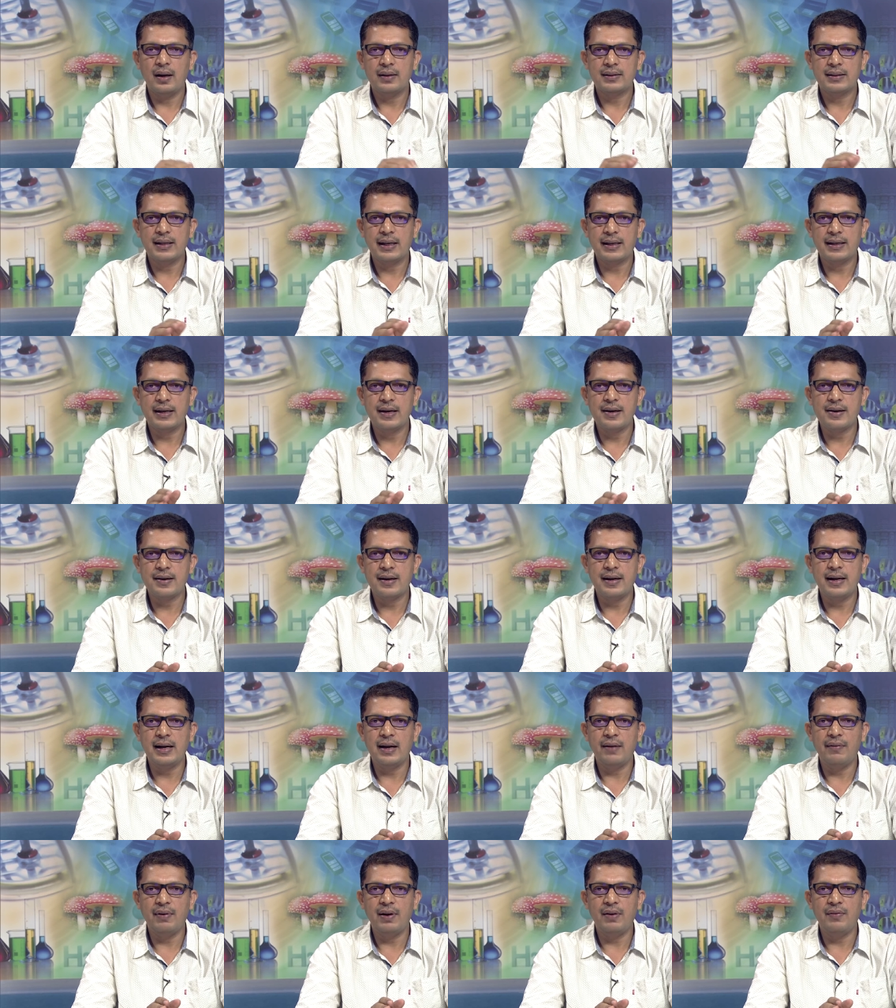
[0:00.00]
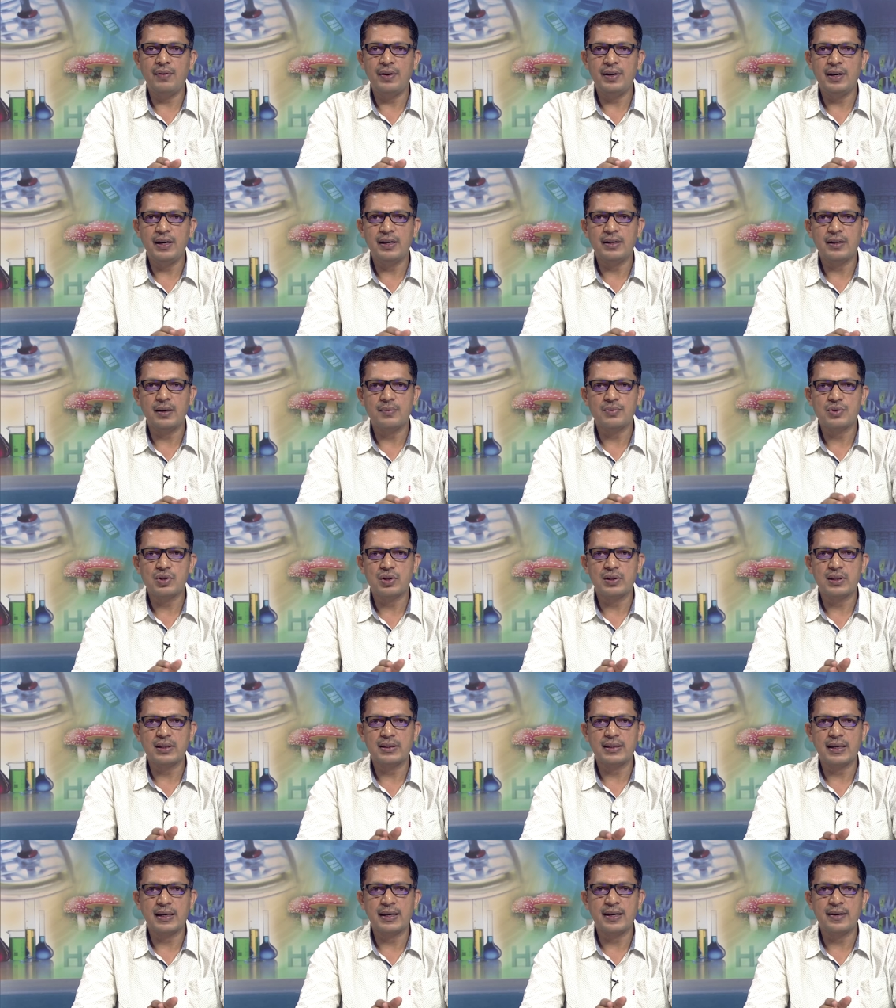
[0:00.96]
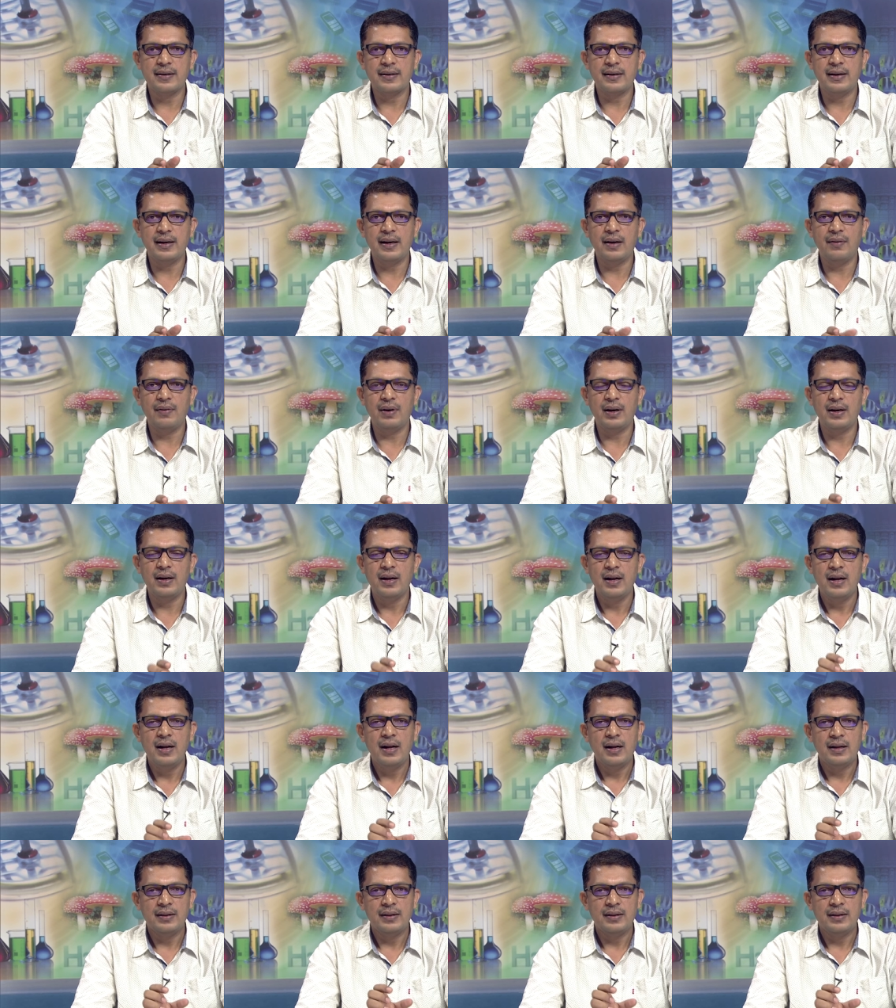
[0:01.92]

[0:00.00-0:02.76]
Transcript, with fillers: secondary level, when it comes to the secondary level,